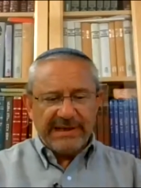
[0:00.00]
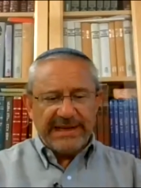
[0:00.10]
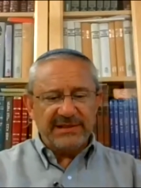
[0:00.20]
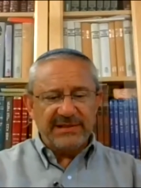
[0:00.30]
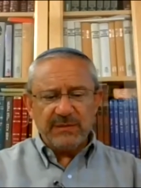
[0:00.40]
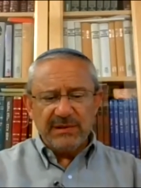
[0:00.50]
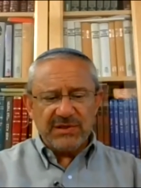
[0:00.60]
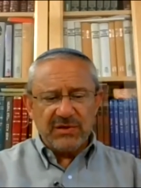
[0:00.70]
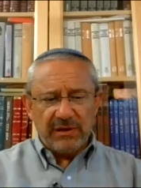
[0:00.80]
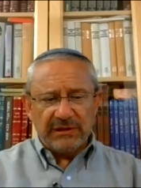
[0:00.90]
Okay, so this
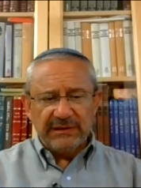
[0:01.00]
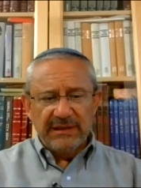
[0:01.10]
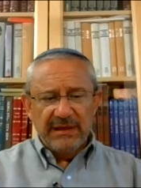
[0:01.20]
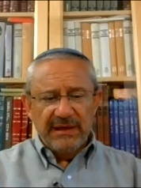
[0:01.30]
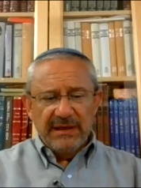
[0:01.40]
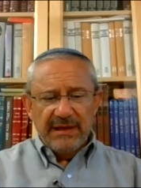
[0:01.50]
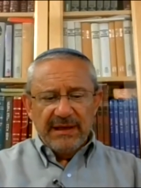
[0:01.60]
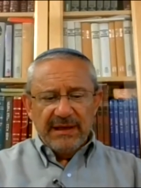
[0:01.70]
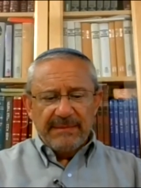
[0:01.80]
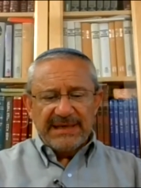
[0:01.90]
one's called
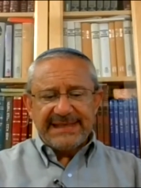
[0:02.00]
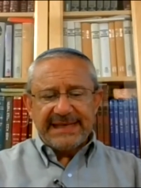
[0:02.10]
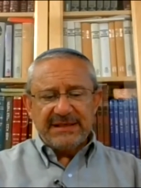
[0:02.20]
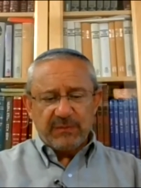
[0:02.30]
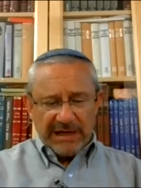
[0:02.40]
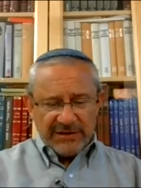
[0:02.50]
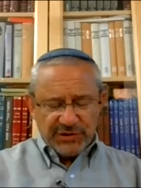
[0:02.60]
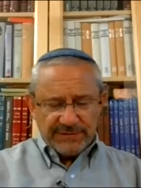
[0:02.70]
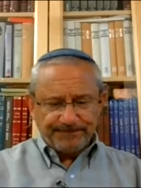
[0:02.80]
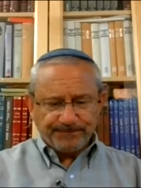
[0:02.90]
My Zadie's
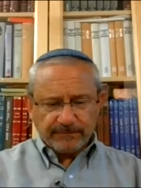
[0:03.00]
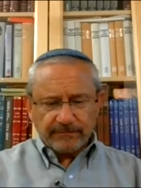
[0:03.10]
Watch,